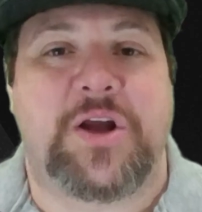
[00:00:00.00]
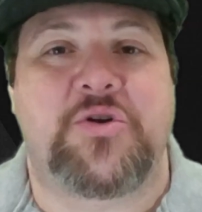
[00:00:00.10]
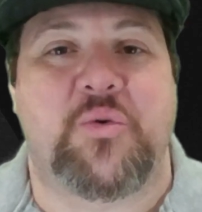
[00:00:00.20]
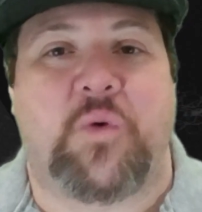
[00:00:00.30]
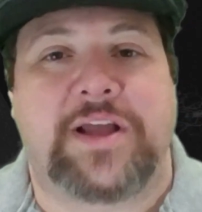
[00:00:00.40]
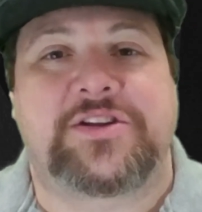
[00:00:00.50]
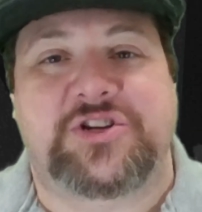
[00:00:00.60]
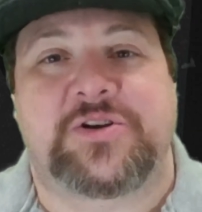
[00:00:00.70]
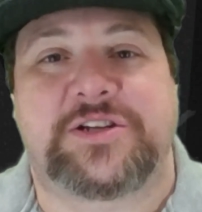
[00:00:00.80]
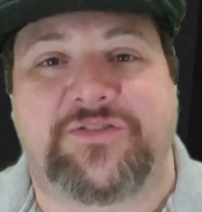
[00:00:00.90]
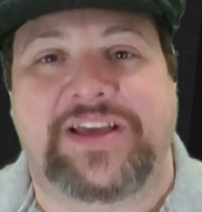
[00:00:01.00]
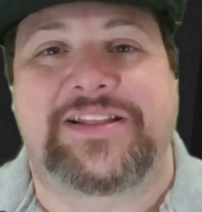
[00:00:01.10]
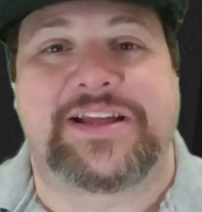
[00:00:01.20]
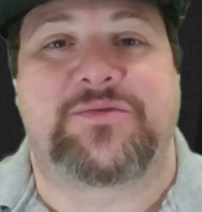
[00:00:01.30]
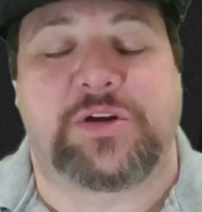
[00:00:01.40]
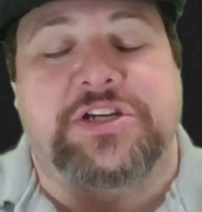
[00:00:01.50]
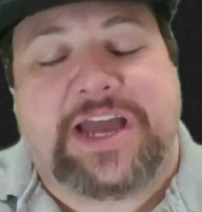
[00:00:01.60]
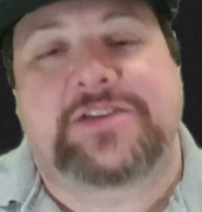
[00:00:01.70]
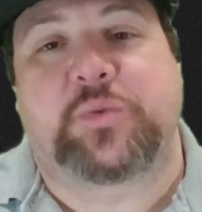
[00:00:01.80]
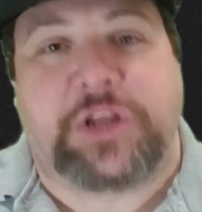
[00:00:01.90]
under one Church of England, which,
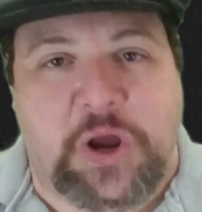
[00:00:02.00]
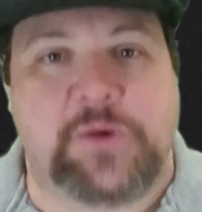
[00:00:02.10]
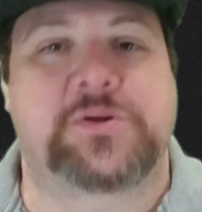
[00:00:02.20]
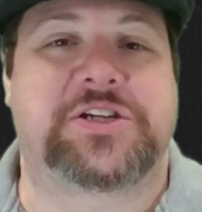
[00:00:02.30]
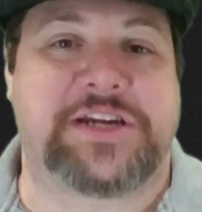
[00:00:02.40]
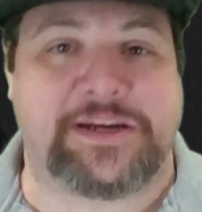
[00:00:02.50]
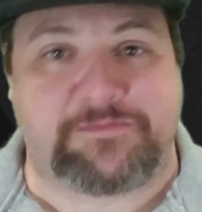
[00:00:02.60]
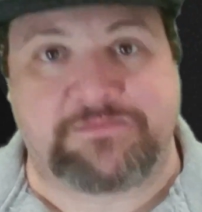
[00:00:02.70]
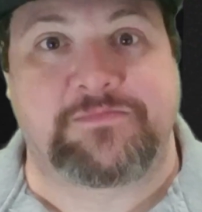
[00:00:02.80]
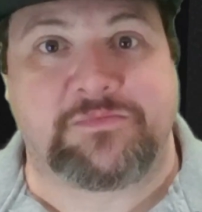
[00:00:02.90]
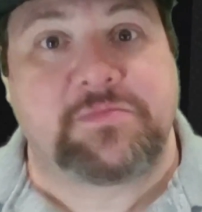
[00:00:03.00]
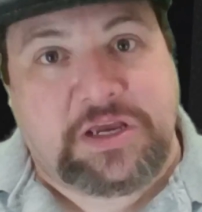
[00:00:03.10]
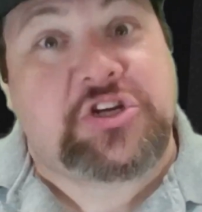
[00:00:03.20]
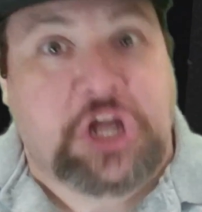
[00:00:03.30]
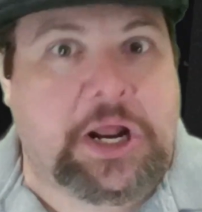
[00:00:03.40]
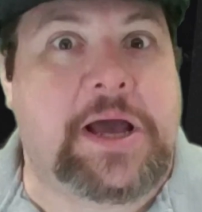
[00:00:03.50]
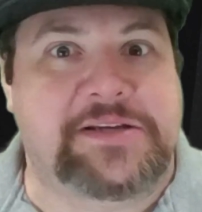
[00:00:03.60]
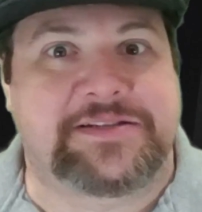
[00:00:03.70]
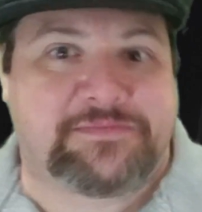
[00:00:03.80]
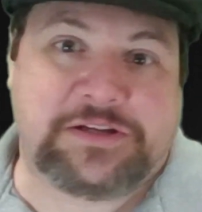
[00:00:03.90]
as we know, she
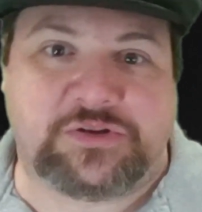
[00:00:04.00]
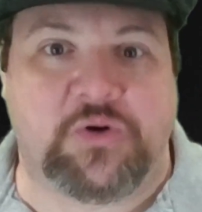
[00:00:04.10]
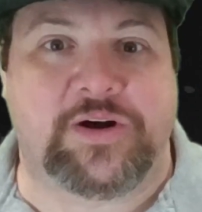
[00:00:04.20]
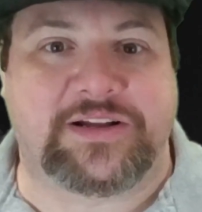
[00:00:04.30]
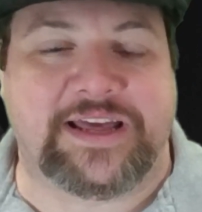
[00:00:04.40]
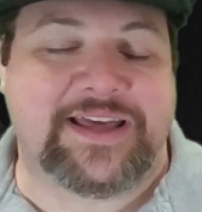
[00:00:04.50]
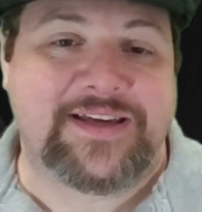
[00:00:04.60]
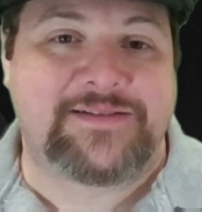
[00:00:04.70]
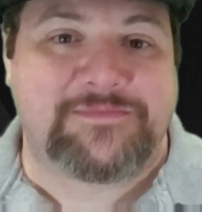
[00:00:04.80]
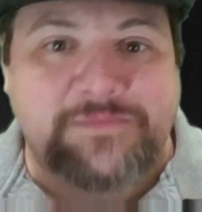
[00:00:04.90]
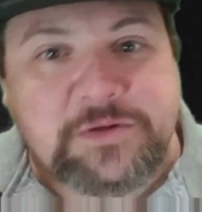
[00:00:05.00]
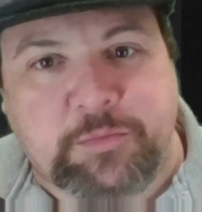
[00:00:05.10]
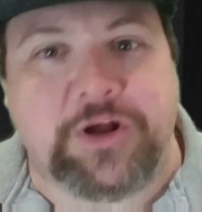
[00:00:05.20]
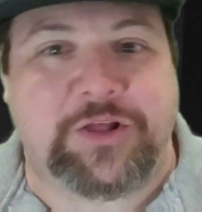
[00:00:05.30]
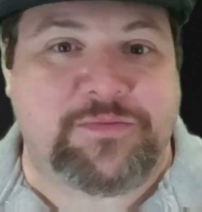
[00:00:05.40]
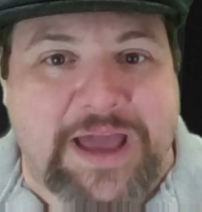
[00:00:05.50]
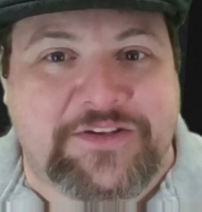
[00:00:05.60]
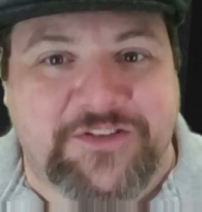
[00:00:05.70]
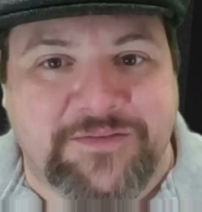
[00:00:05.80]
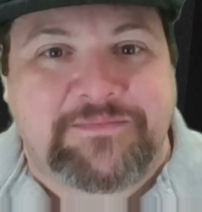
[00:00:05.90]
does historically. Spoiler,
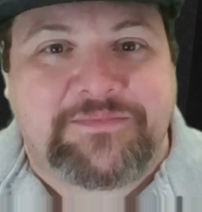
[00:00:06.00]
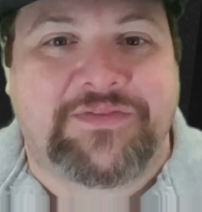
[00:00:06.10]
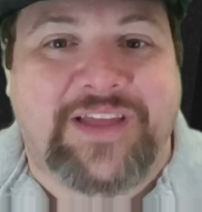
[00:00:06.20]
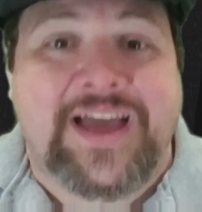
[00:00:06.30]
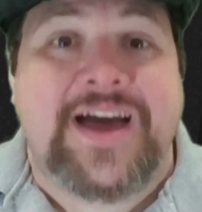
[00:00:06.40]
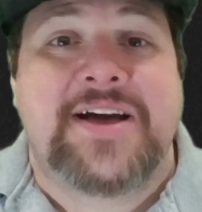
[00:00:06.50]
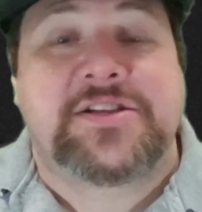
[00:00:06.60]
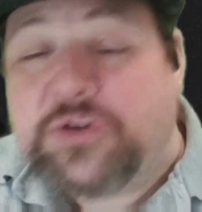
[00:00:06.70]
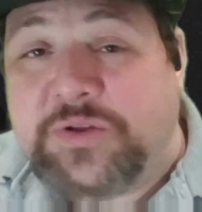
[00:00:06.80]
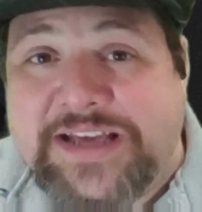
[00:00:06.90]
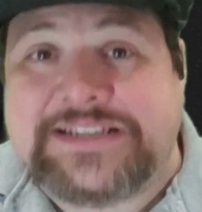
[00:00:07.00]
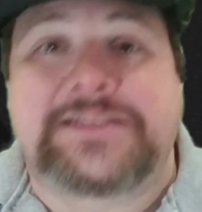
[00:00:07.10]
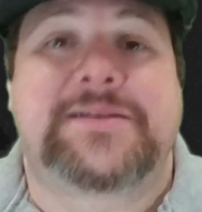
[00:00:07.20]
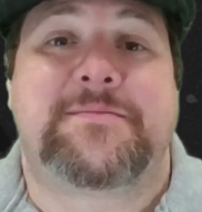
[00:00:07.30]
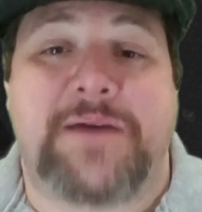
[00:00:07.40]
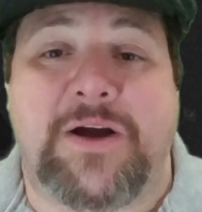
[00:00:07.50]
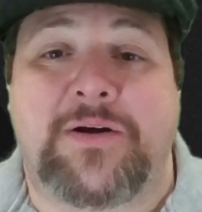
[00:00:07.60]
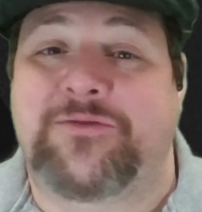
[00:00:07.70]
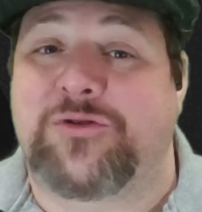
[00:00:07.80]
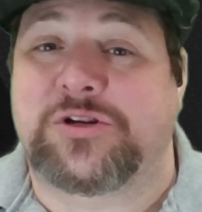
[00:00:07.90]
yes. To this,
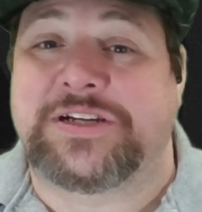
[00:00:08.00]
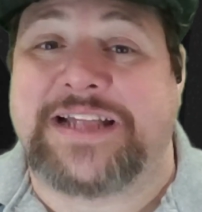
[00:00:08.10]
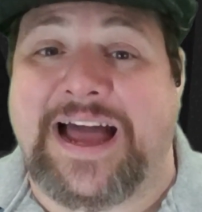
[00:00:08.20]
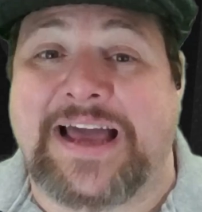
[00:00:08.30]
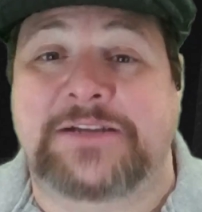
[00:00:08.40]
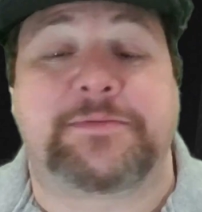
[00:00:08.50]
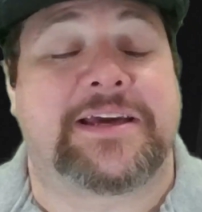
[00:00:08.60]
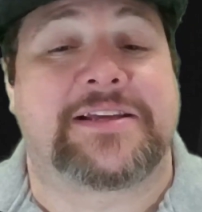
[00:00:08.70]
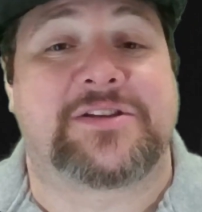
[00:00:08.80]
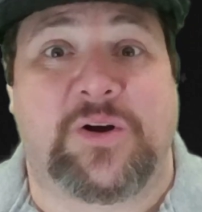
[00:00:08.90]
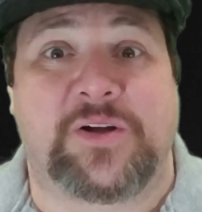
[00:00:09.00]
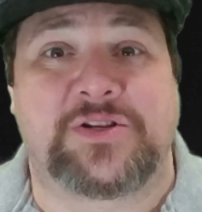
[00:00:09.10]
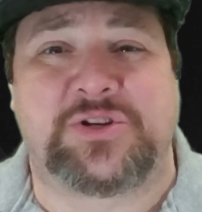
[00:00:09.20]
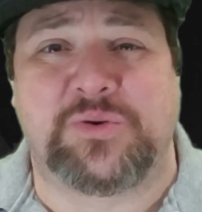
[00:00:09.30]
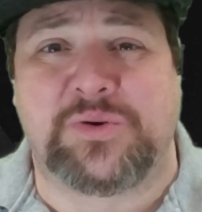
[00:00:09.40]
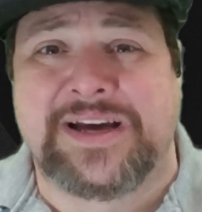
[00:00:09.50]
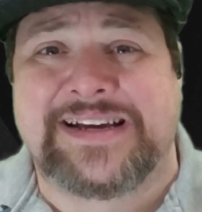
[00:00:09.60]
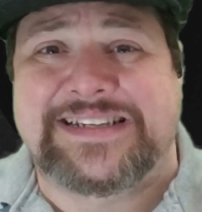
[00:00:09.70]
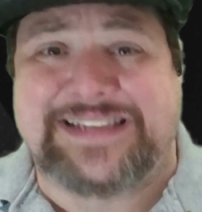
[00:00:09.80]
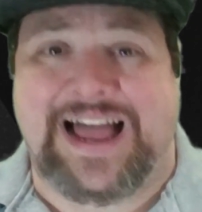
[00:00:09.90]
Mary, before she dies, being told to
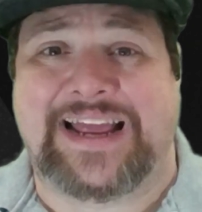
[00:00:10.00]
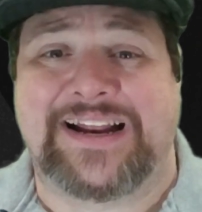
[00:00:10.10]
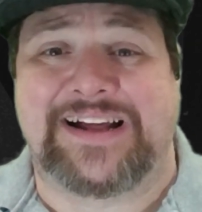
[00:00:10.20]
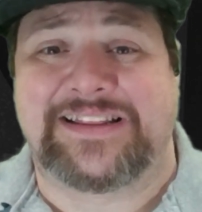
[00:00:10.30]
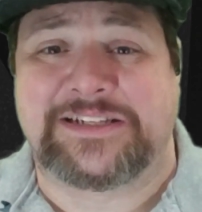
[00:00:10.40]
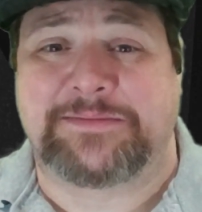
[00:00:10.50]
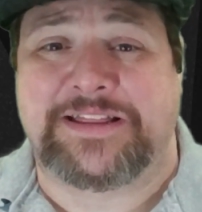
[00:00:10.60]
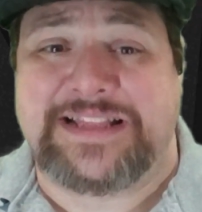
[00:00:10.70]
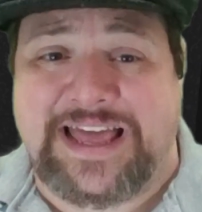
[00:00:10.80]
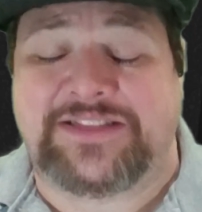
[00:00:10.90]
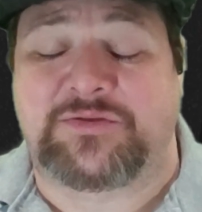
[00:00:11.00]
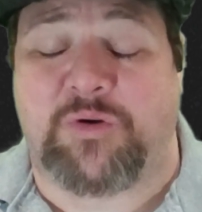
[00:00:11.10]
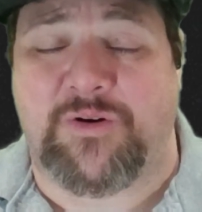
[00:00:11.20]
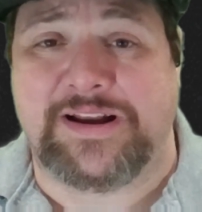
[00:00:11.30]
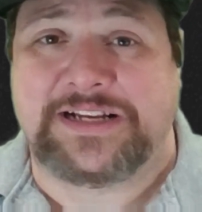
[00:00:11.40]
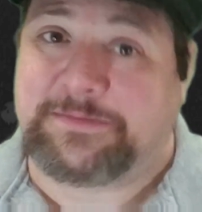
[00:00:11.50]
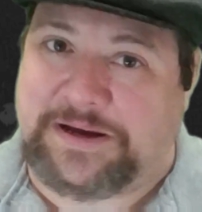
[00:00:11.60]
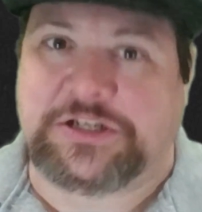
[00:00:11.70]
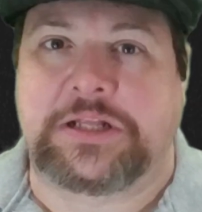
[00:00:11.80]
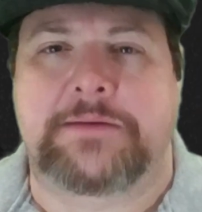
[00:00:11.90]
sign Elizabeth's death warrant,
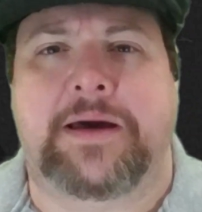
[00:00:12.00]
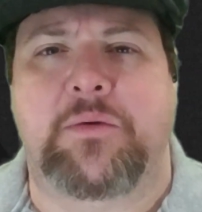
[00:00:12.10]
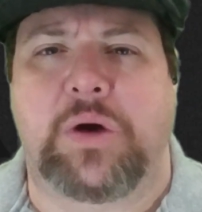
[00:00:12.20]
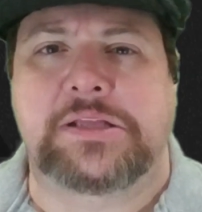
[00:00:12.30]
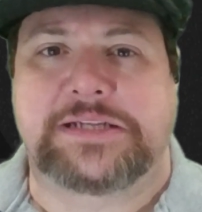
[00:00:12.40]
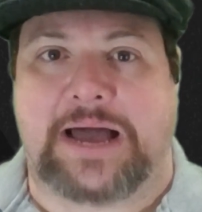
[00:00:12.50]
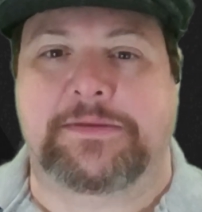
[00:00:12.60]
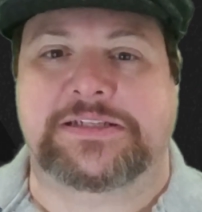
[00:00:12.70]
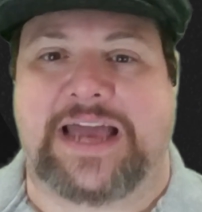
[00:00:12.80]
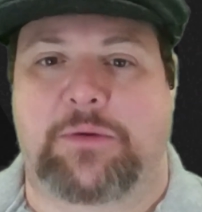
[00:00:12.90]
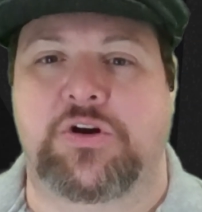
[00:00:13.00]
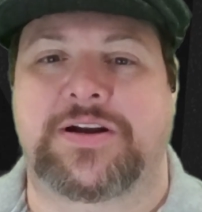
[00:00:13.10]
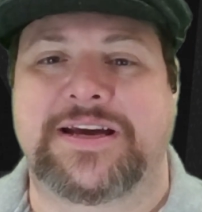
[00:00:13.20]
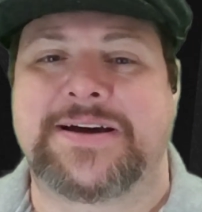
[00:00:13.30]
especially by one Thomas Howard,